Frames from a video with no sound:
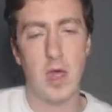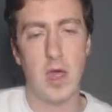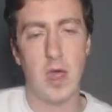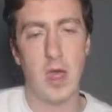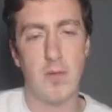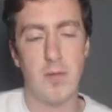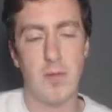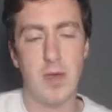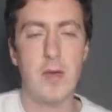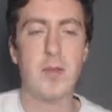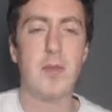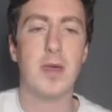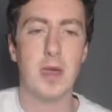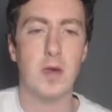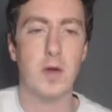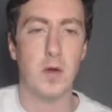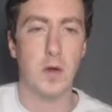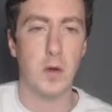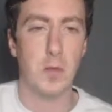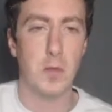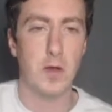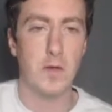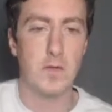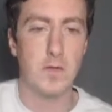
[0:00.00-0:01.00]
Maybe he could
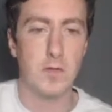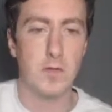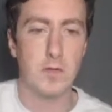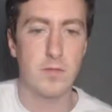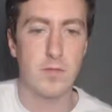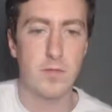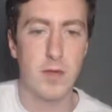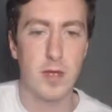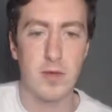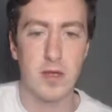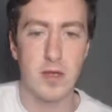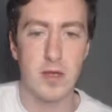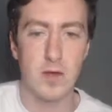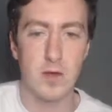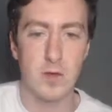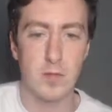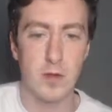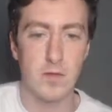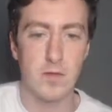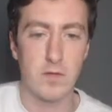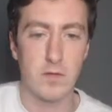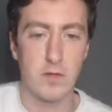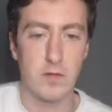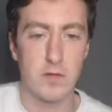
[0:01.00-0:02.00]
have moved.
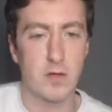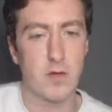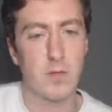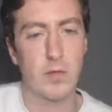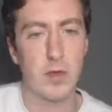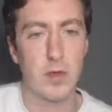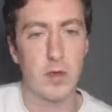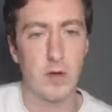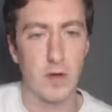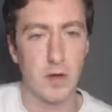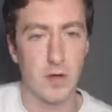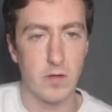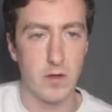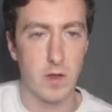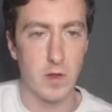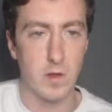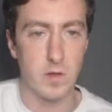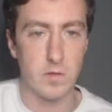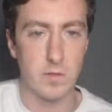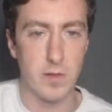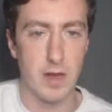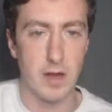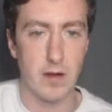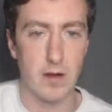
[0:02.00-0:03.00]
Computer knows
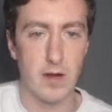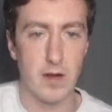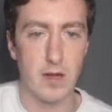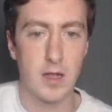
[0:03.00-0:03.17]
better.